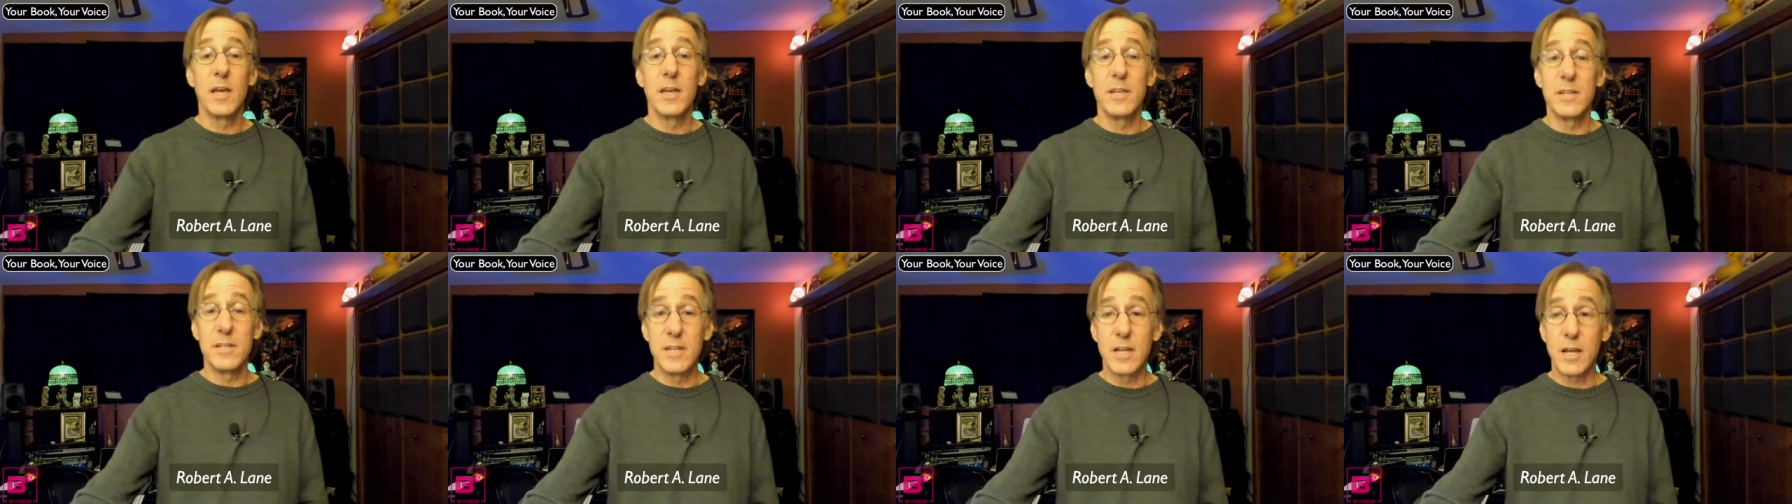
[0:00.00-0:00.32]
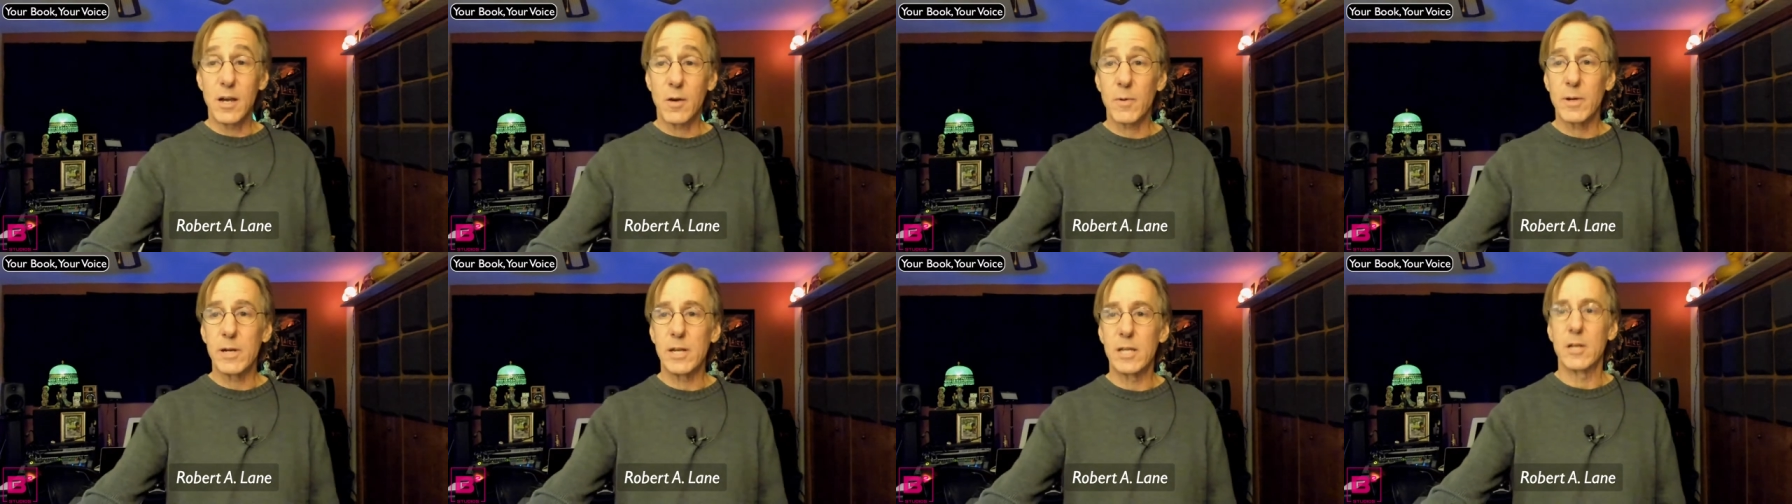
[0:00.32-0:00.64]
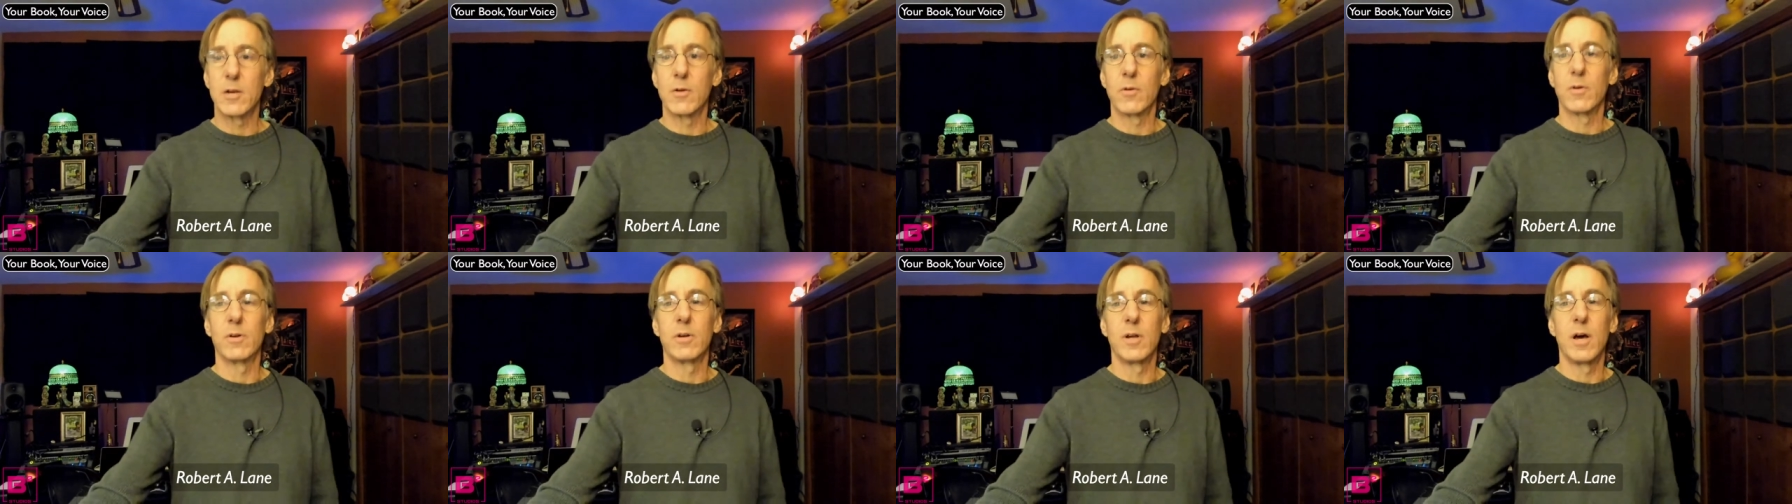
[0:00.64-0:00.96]
narrating
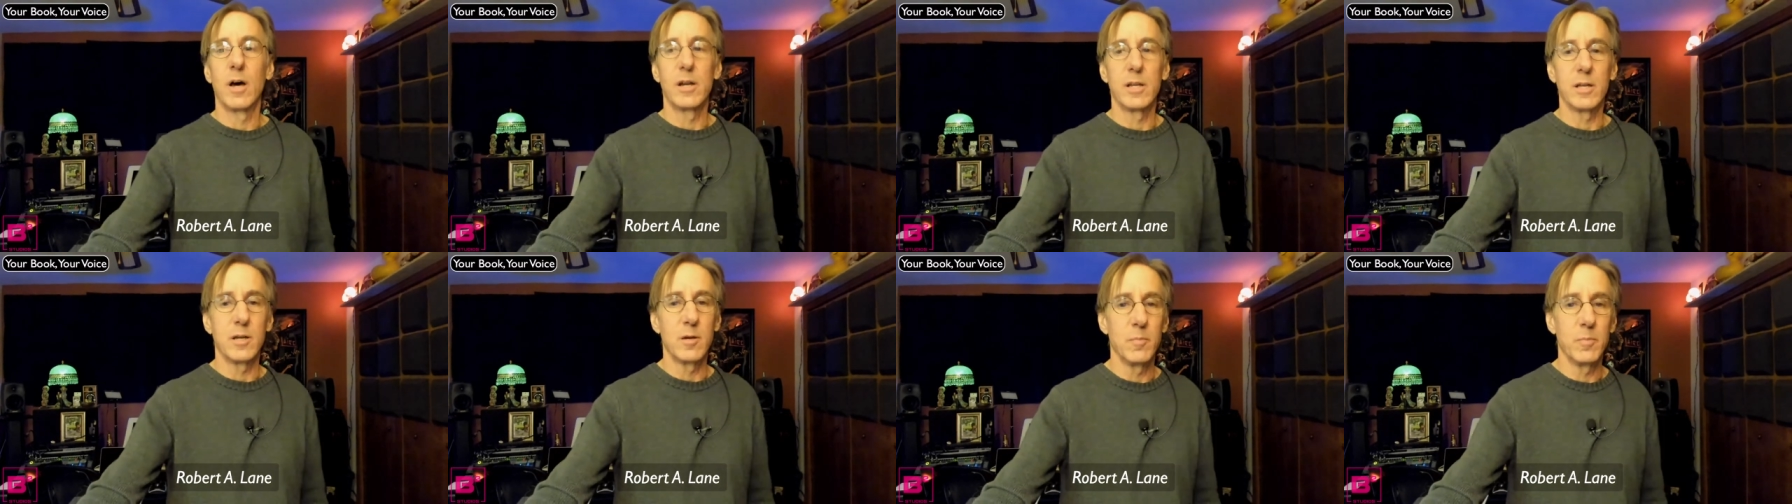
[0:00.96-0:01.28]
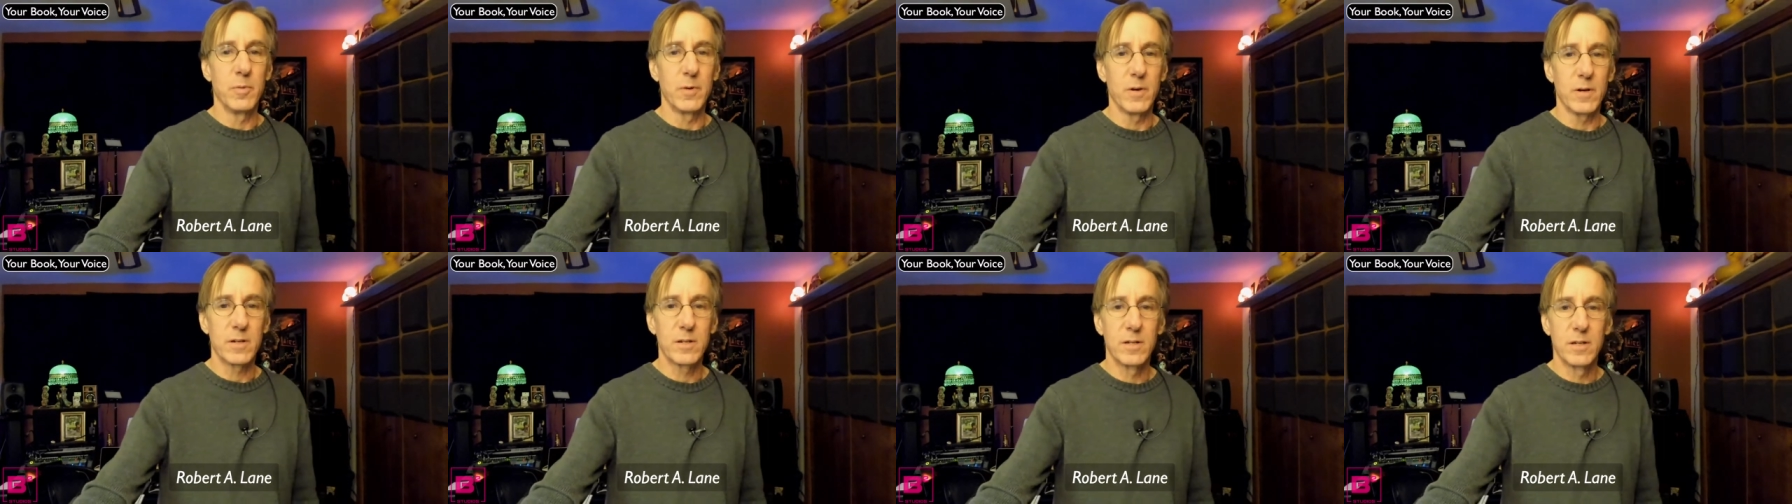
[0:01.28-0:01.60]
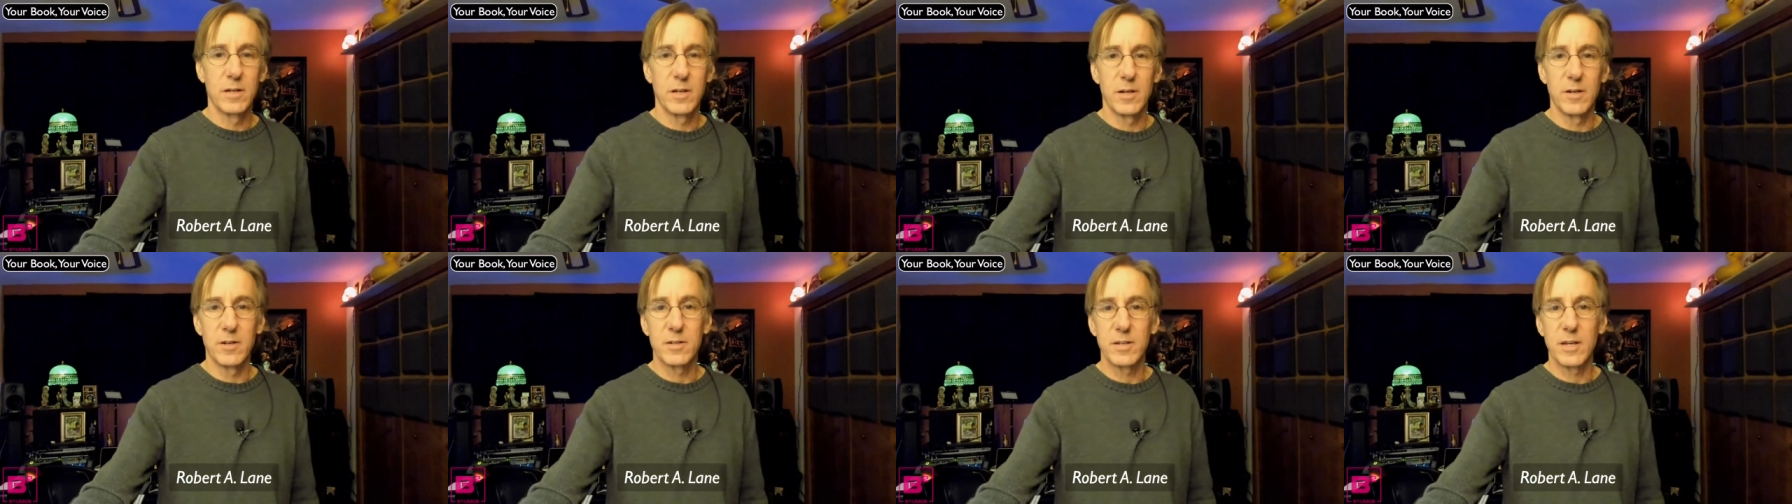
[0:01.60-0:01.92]
your own audiobook.
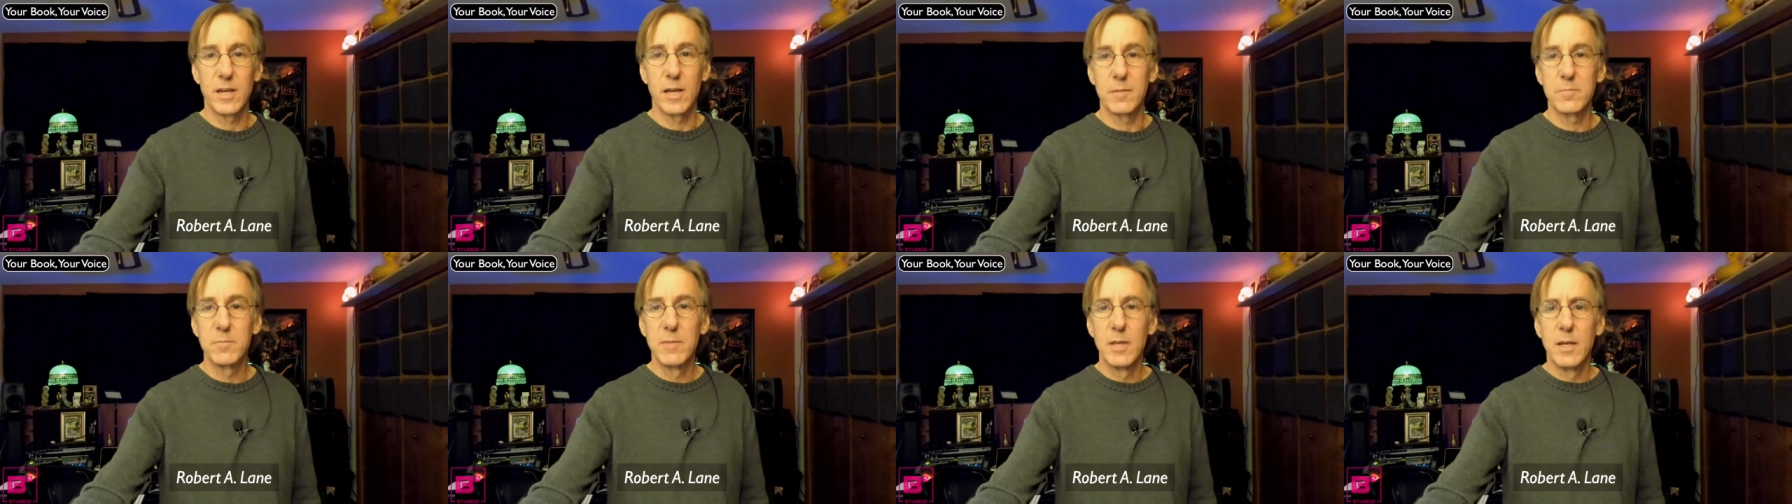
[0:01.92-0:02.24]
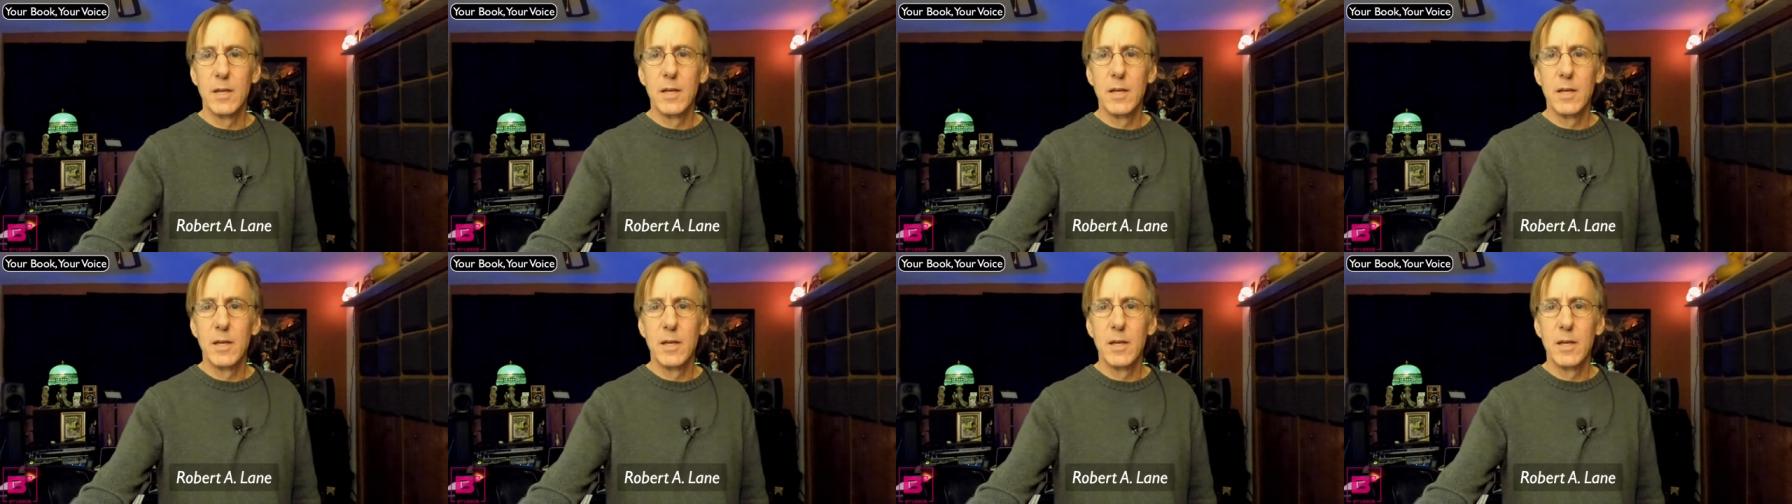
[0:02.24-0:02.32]
Okay.